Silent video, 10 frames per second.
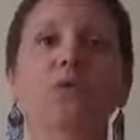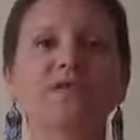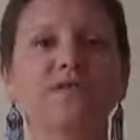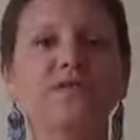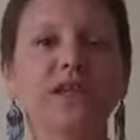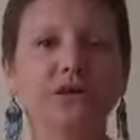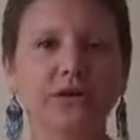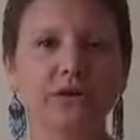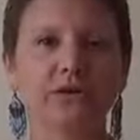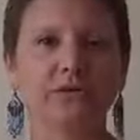we
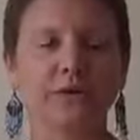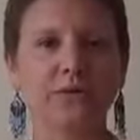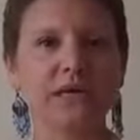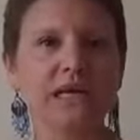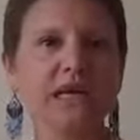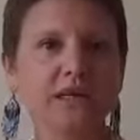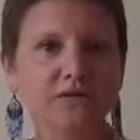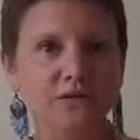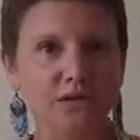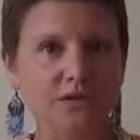feel when we're eating the
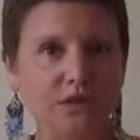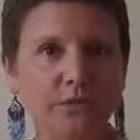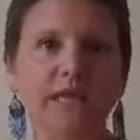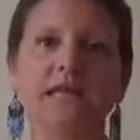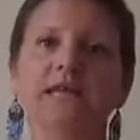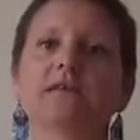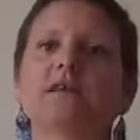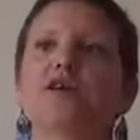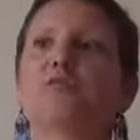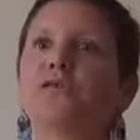foods that we eat,
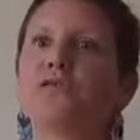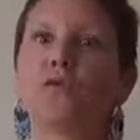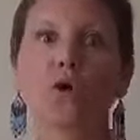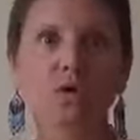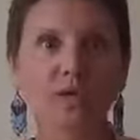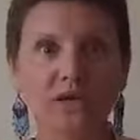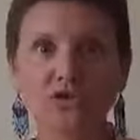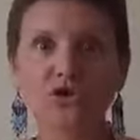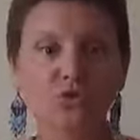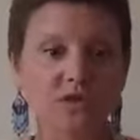before we
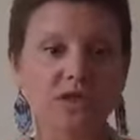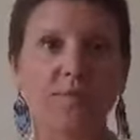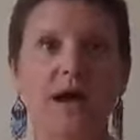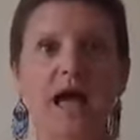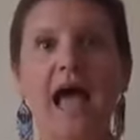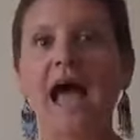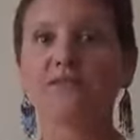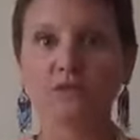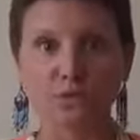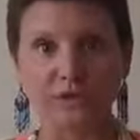choose them,
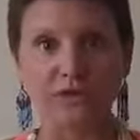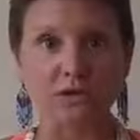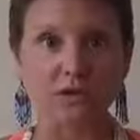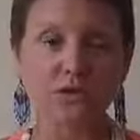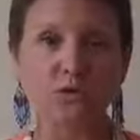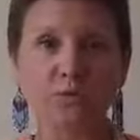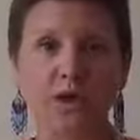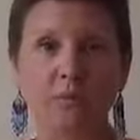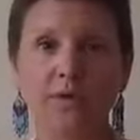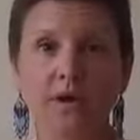after we've consumed
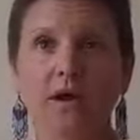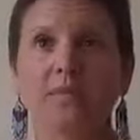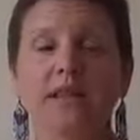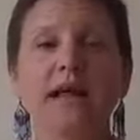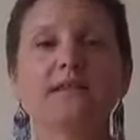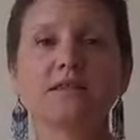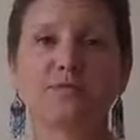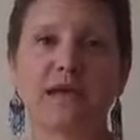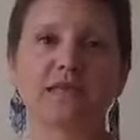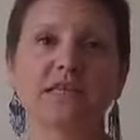them, that's the
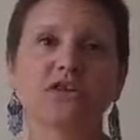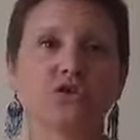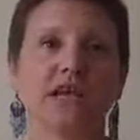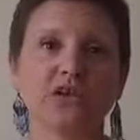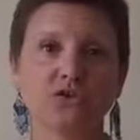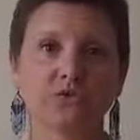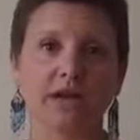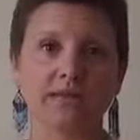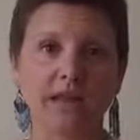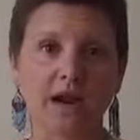best education
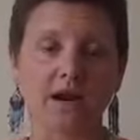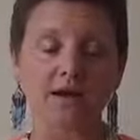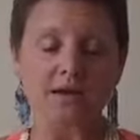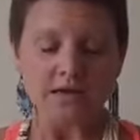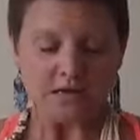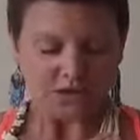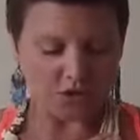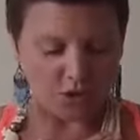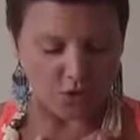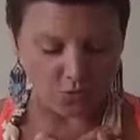right there.
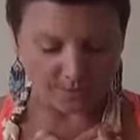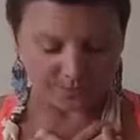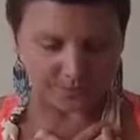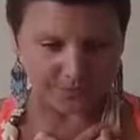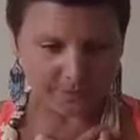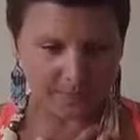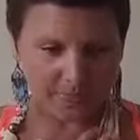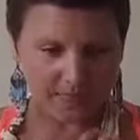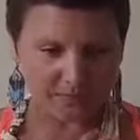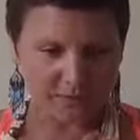So
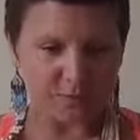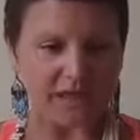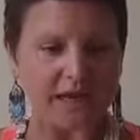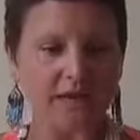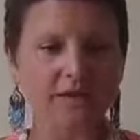for me,